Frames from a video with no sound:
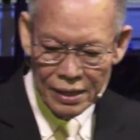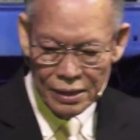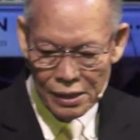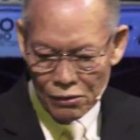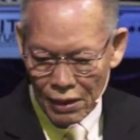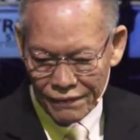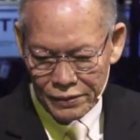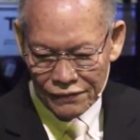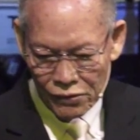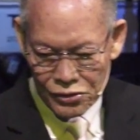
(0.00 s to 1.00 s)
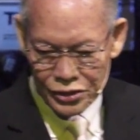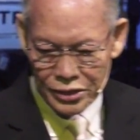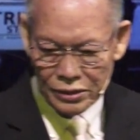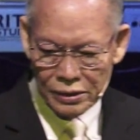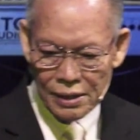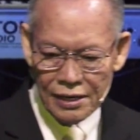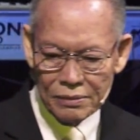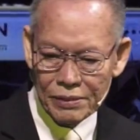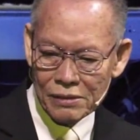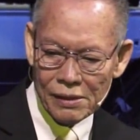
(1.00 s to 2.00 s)
your wife divorced you, your
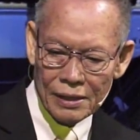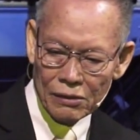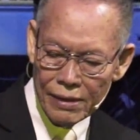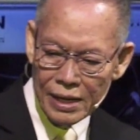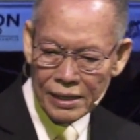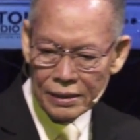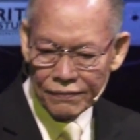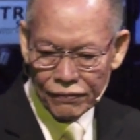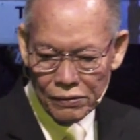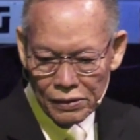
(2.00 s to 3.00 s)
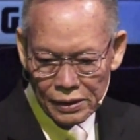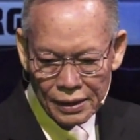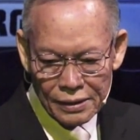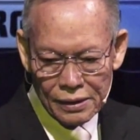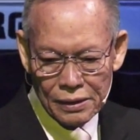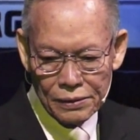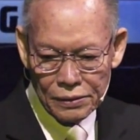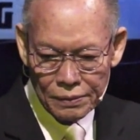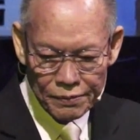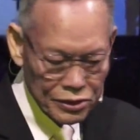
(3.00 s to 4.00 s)
husband ran away for another
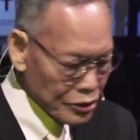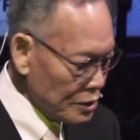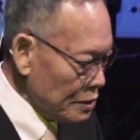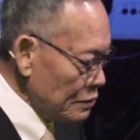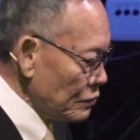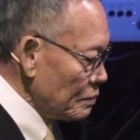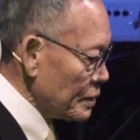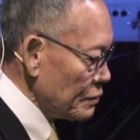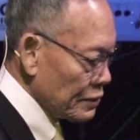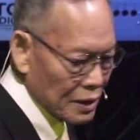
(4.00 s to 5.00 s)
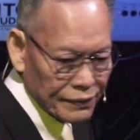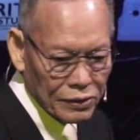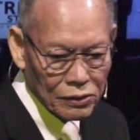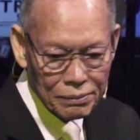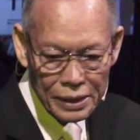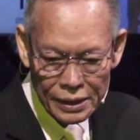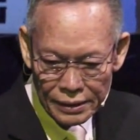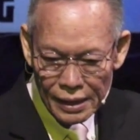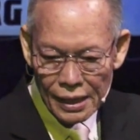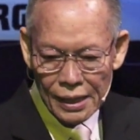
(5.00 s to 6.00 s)
person, woman, whatever, or men.